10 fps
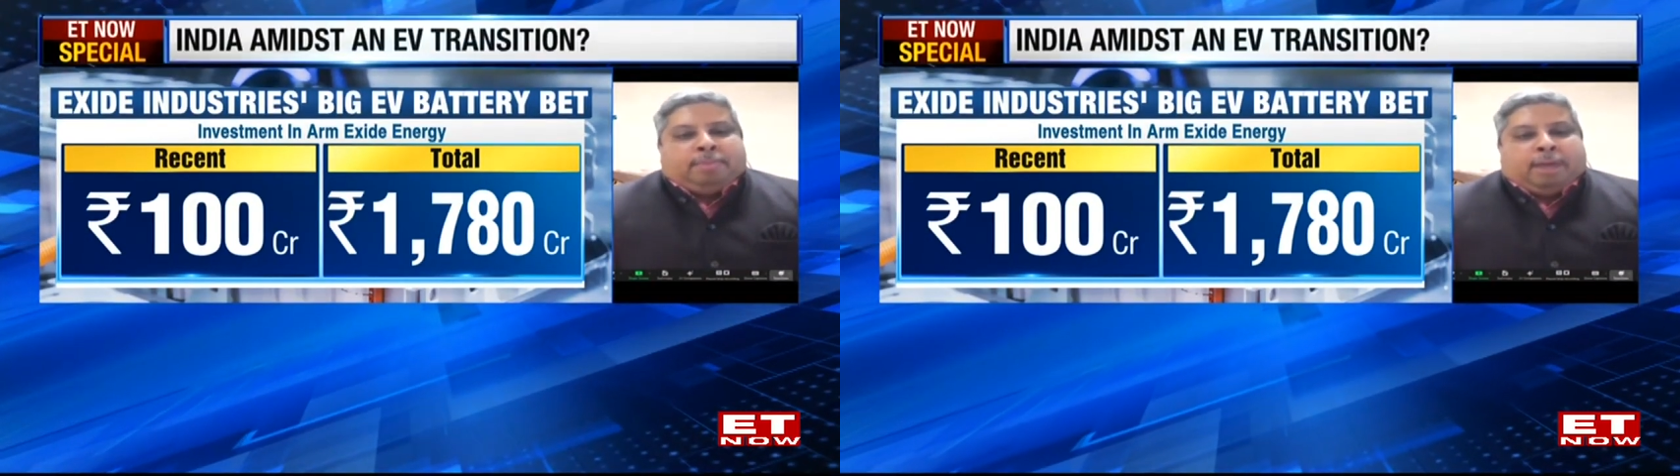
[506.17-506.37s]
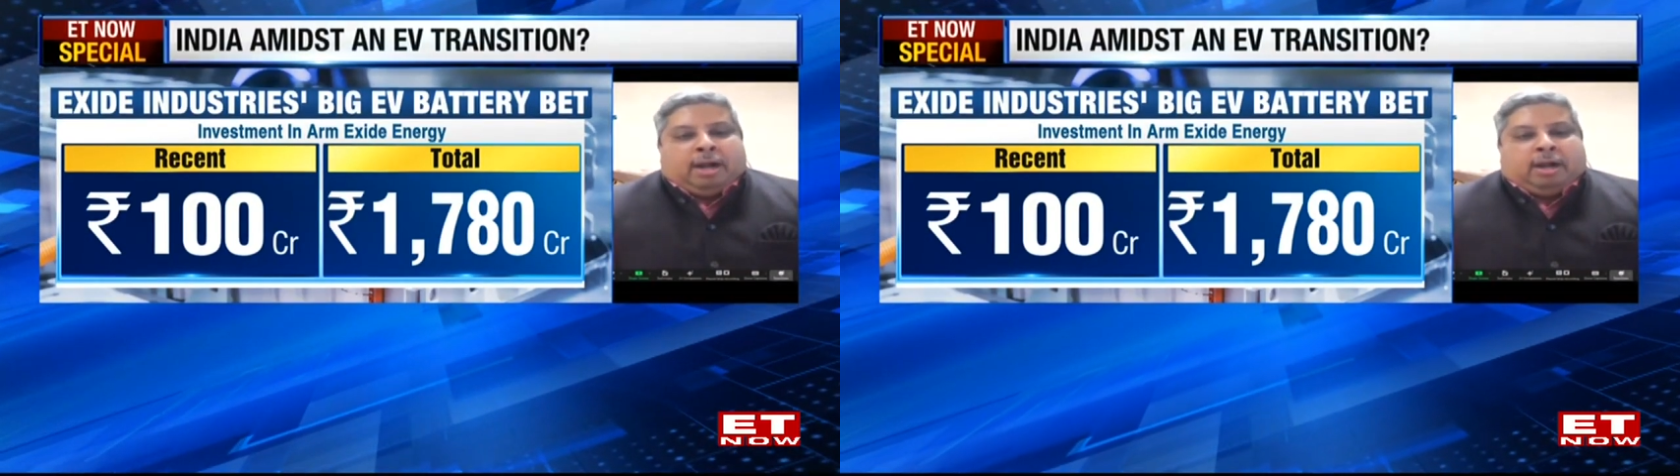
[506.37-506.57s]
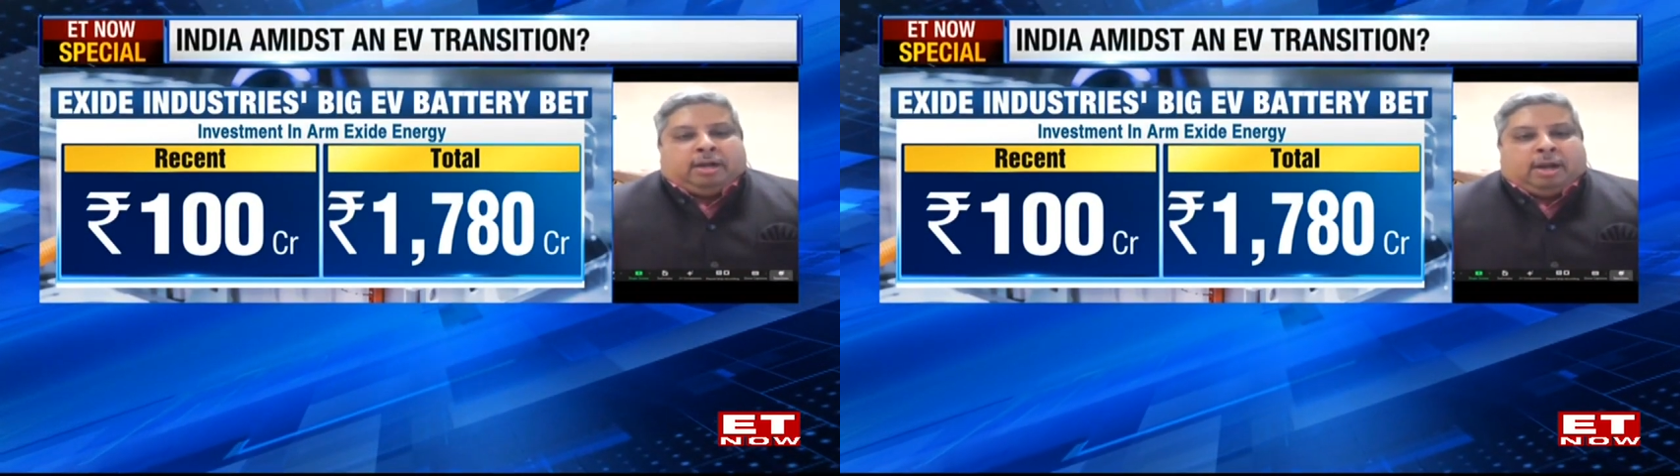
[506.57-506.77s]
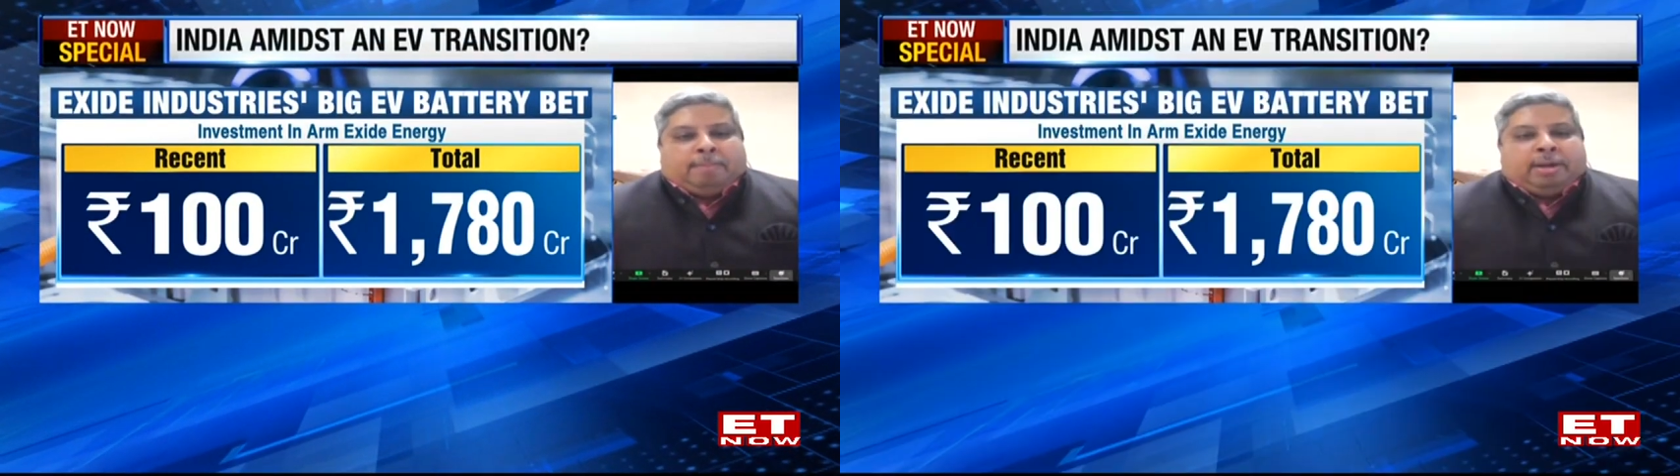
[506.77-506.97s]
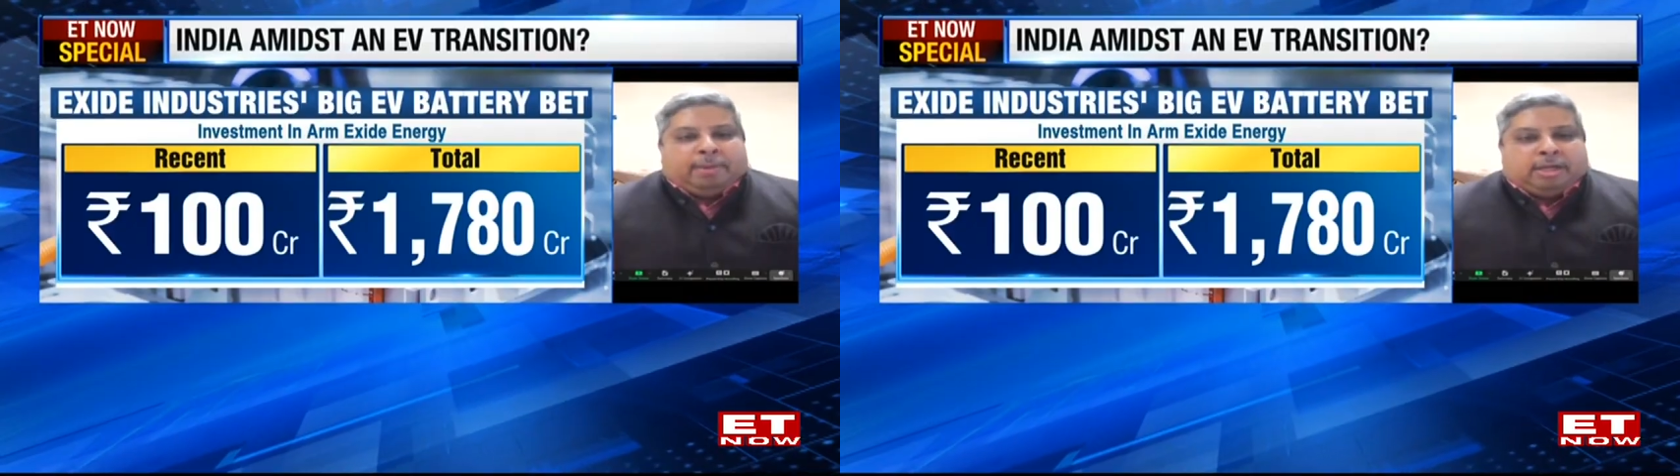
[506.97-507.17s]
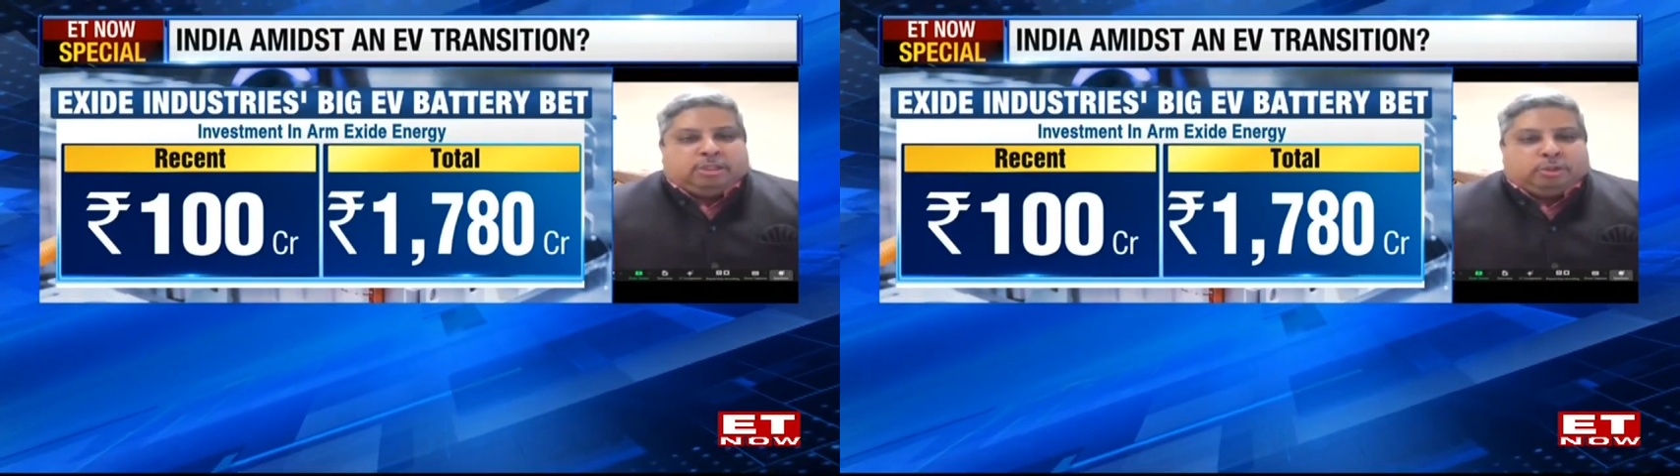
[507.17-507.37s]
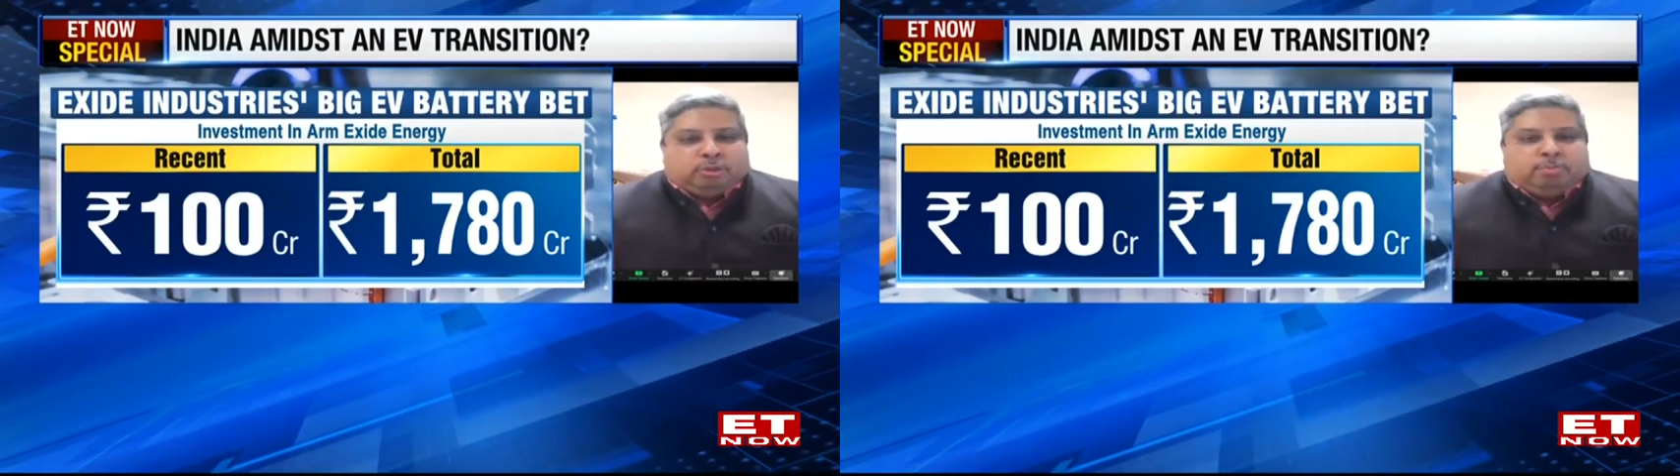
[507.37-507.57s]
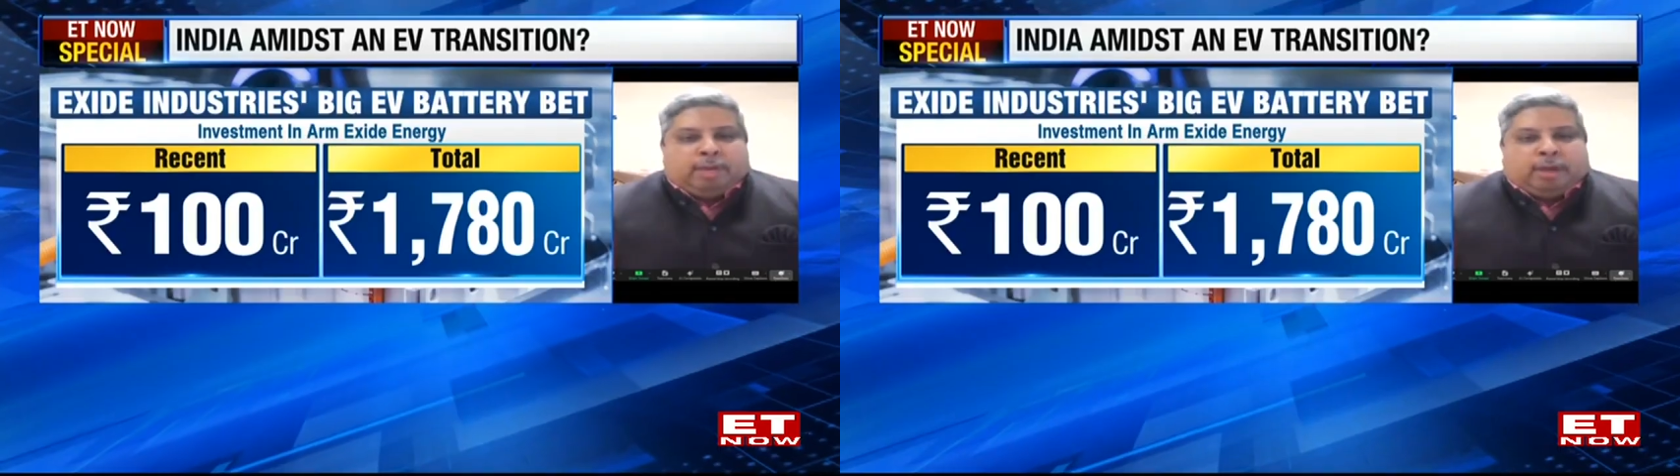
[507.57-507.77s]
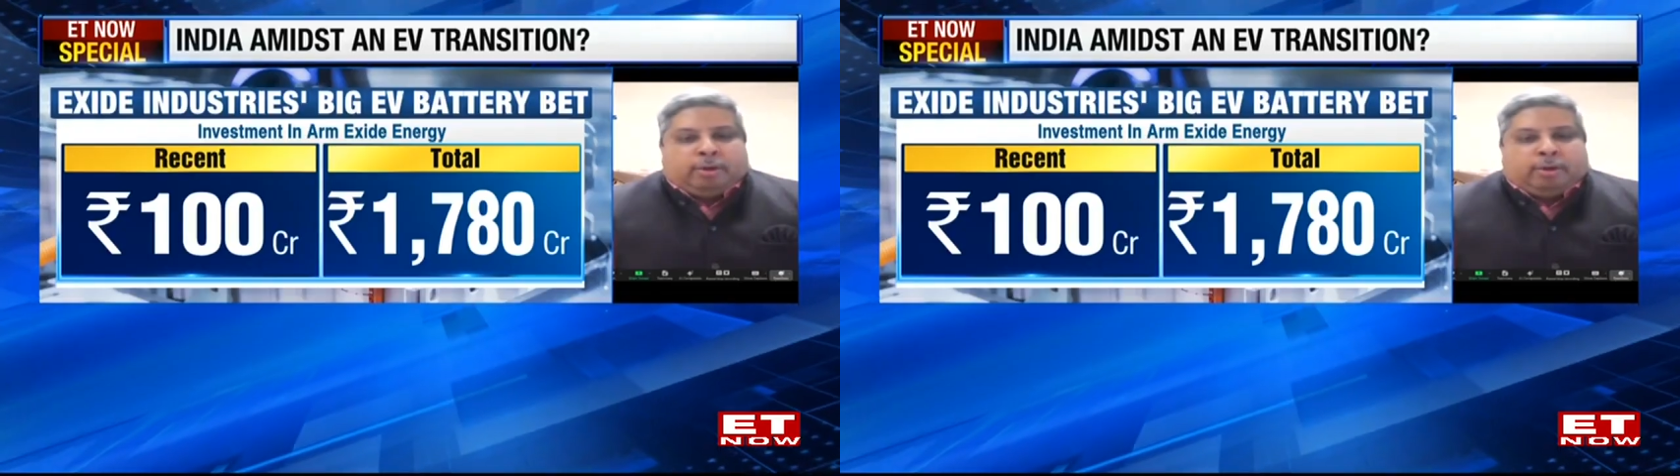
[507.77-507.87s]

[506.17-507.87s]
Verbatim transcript: and commitment shown by